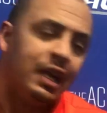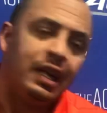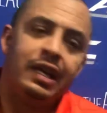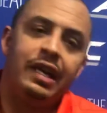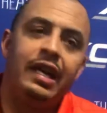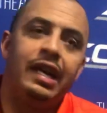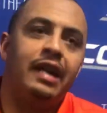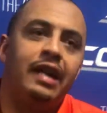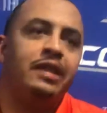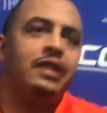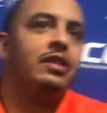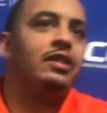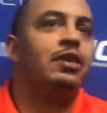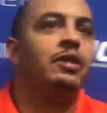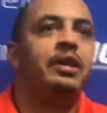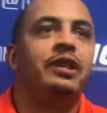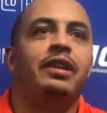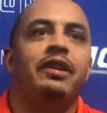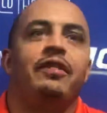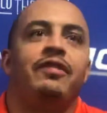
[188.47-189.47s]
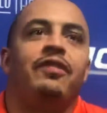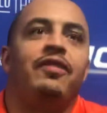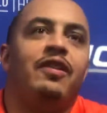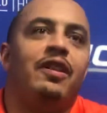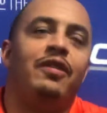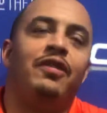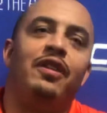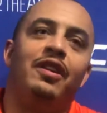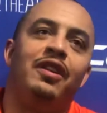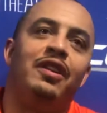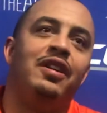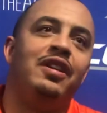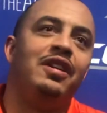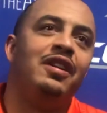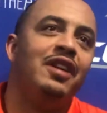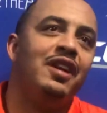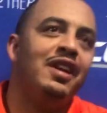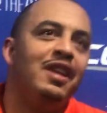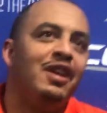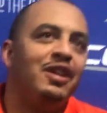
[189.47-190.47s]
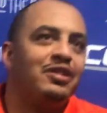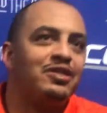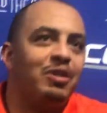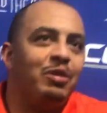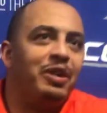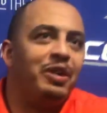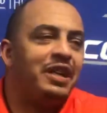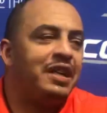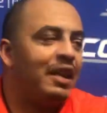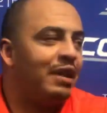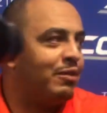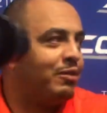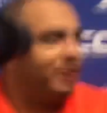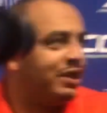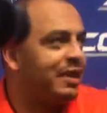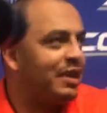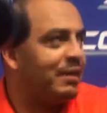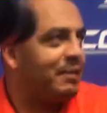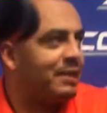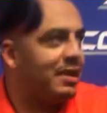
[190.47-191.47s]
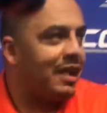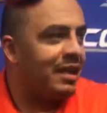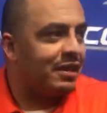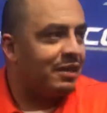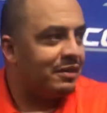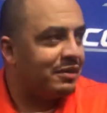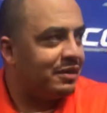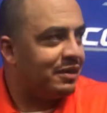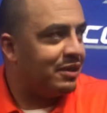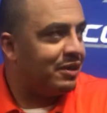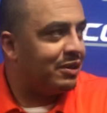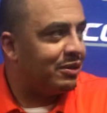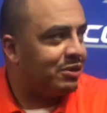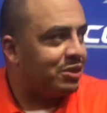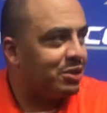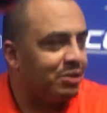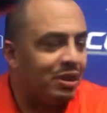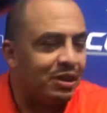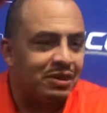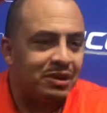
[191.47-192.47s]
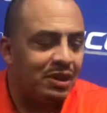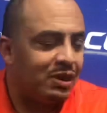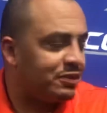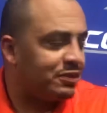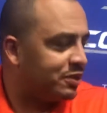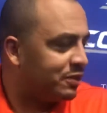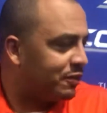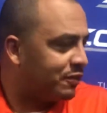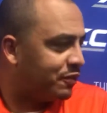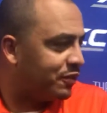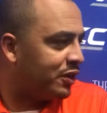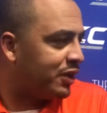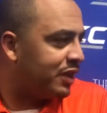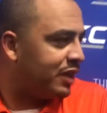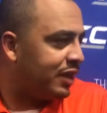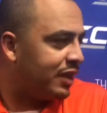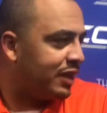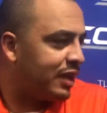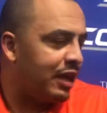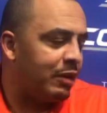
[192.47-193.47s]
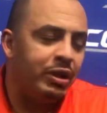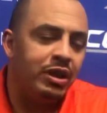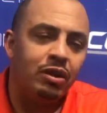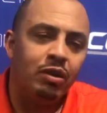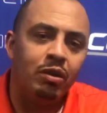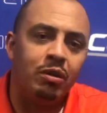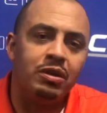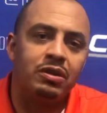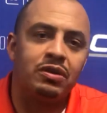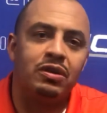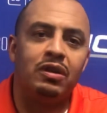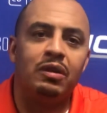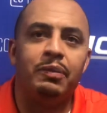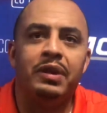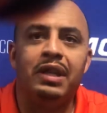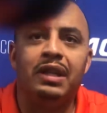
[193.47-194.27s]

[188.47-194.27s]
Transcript: Yeah, you know, so we kept kind of, you know, shooting ourselves in the foot. And we knew it was going to